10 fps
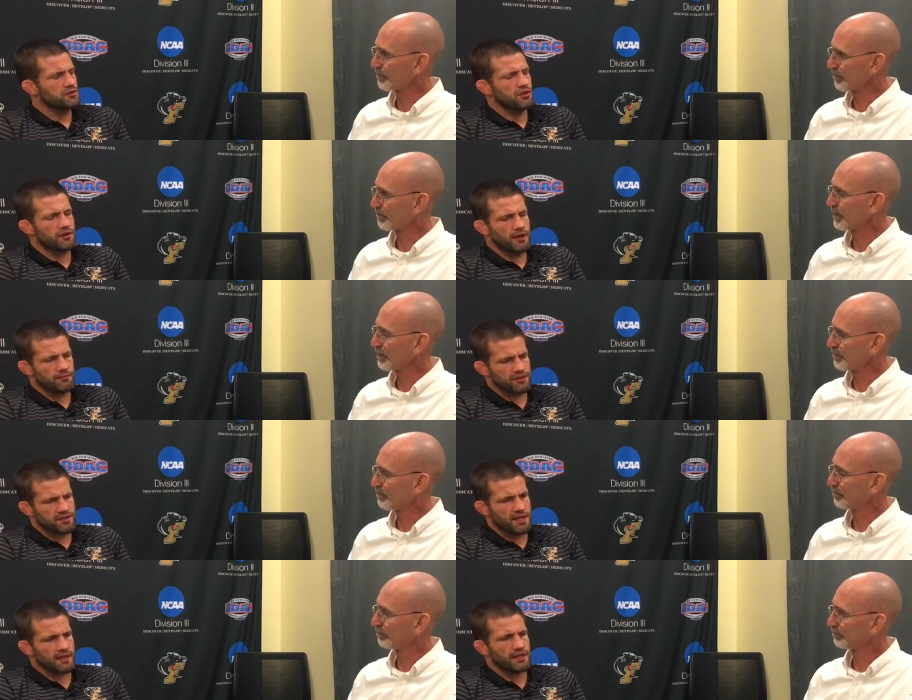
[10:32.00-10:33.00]
Speaker 1: years ago. Yeah, yep. took
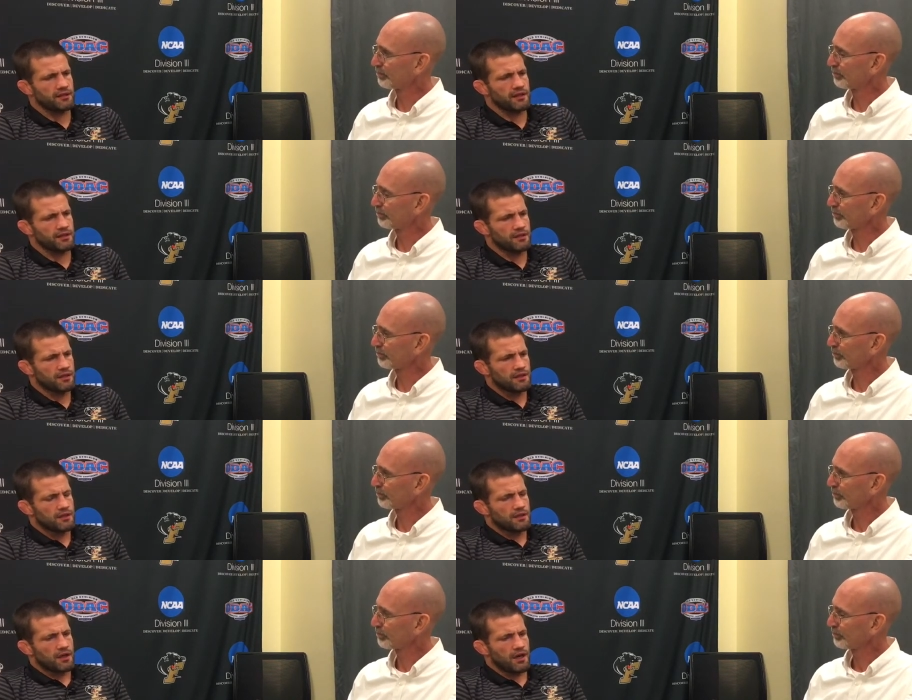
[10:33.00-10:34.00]
second. And
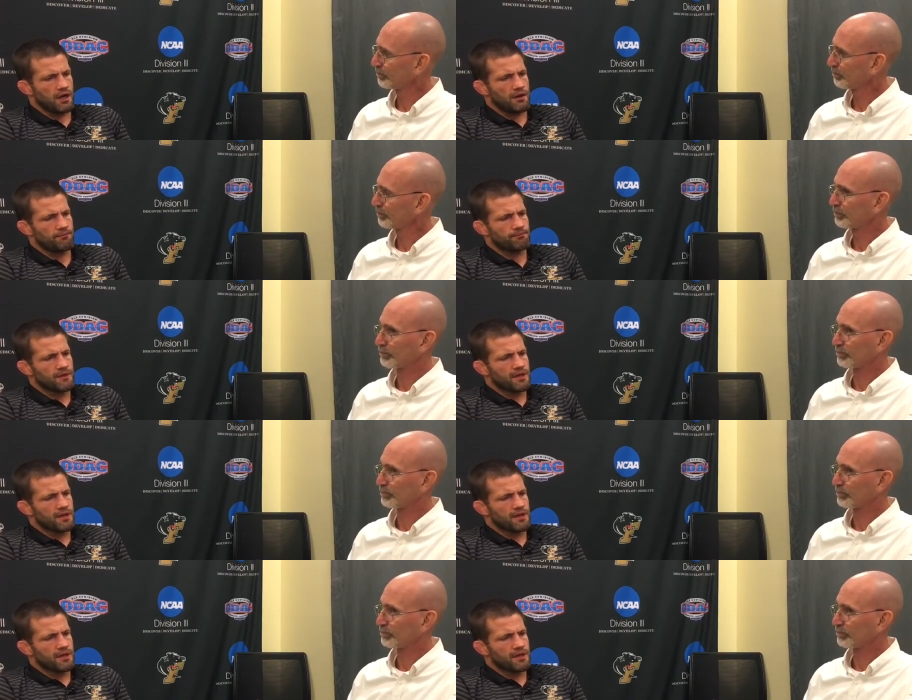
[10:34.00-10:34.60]
then um,